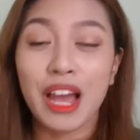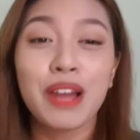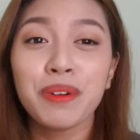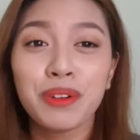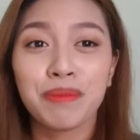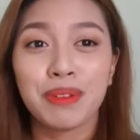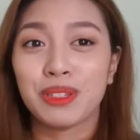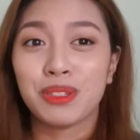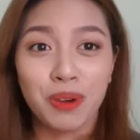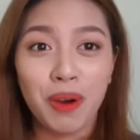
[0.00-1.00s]
I would have been
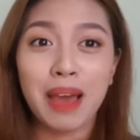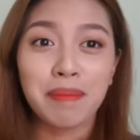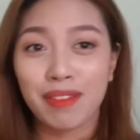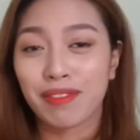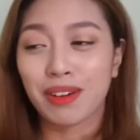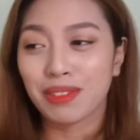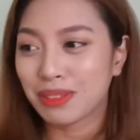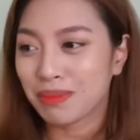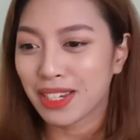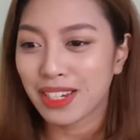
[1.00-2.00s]
so happy if that
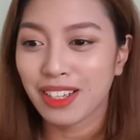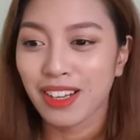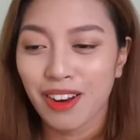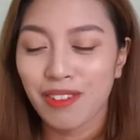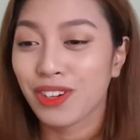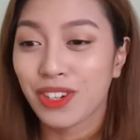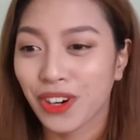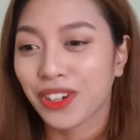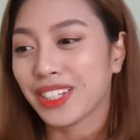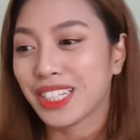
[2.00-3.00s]
was me,
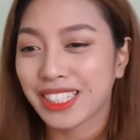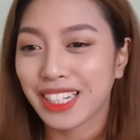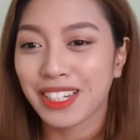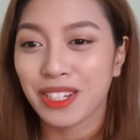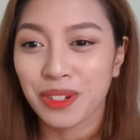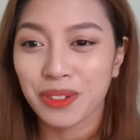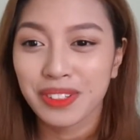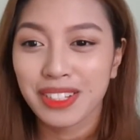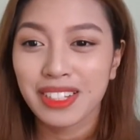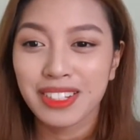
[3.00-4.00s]
regardless, like, you know,
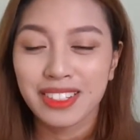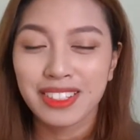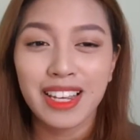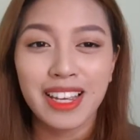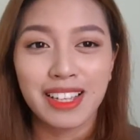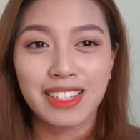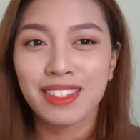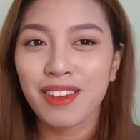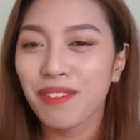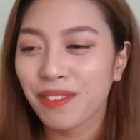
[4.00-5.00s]
taking a
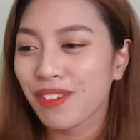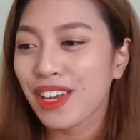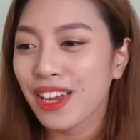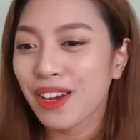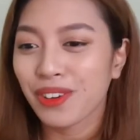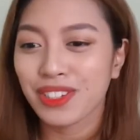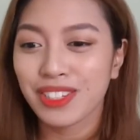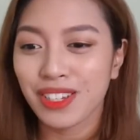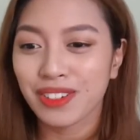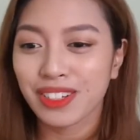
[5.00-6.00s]
selfie or a
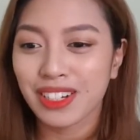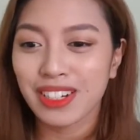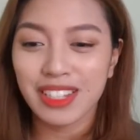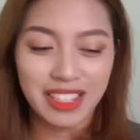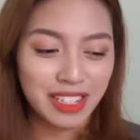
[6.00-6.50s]
selfie and